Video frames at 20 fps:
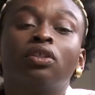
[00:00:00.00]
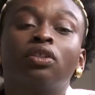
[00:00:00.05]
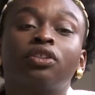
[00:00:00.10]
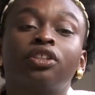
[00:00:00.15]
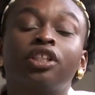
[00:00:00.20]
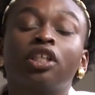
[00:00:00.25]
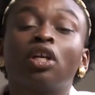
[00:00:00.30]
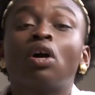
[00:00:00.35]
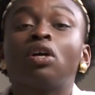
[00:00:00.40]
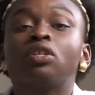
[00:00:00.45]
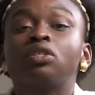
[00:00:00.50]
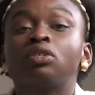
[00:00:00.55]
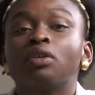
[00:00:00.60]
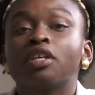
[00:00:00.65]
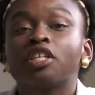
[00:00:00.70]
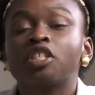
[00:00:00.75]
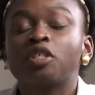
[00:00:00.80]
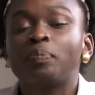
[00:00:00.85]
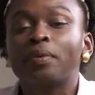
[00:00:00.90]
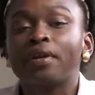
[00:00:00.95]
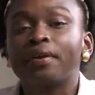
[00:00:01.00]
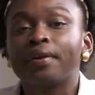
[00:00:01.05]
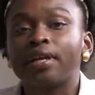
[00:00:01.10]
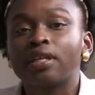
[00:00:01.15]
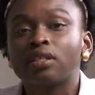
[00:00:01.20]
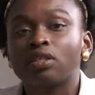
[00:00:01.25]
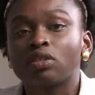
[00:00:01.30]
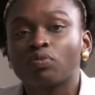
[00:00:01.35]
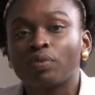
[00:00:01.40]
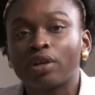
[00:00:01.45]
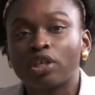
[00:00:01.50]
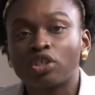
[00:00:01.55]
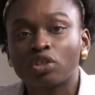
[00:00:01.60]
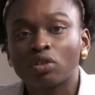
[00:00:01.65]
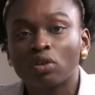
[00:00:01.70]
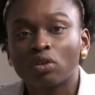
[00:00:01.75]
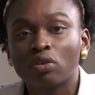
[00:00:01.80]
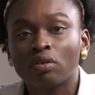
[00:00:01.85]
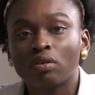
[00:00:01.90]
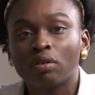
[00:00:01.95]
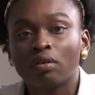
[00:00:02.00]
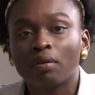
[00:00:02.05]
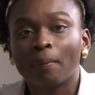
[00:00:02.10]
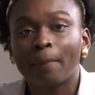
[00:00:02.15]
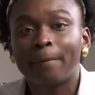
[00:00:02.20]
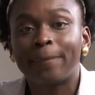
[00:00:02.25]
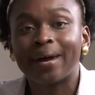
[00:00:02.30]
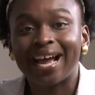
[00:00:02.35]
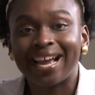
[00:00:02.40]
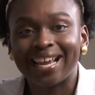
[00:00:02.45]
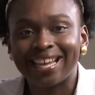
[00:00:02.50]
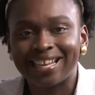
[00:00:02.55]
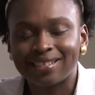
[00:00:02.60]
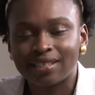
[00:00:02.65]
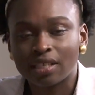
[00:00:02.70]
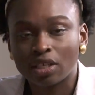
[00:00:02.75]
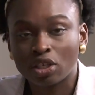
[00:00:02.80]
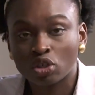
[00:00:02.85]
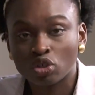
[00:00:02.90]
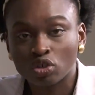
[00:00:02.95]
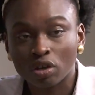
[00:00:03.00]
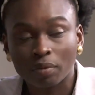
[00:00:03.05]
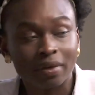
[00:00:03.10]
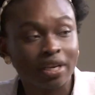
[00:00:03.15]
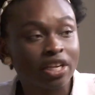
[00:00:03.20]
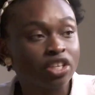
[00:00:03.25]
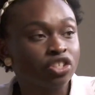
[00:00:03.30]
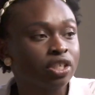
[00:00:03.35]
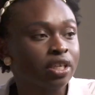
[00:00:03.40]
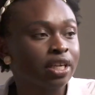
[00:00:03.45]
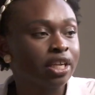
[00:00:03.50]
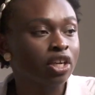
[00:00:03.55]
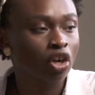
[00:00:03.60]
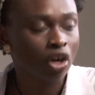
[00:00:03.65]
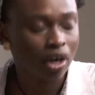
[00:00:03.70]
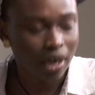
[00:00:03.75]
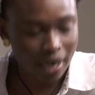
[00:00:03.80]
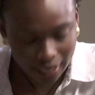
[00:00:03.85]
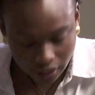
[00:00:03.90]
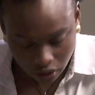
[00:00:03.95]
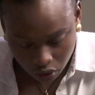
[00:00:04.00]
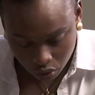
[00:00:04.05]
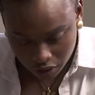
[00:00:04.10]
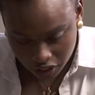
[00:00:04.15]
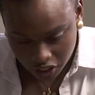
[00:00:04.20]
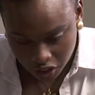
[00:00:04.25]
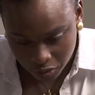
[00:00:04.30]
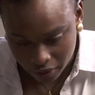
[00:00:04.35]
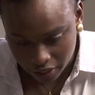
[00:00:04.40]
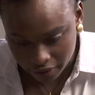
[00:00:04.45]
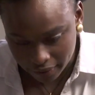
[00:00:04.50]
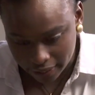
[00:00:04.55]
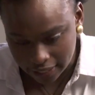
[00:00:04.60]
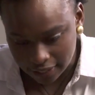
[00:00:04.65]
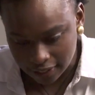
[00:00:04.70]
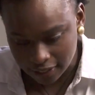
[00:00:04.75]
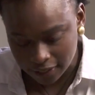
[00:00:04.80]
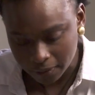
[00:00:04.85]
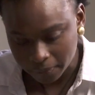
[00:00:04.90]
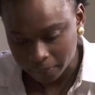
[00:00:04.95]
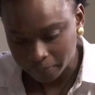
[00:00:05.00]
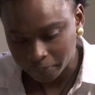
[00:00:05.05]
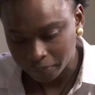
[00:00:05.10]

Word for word: She also experienced racial bias and discrimination in her high school experience.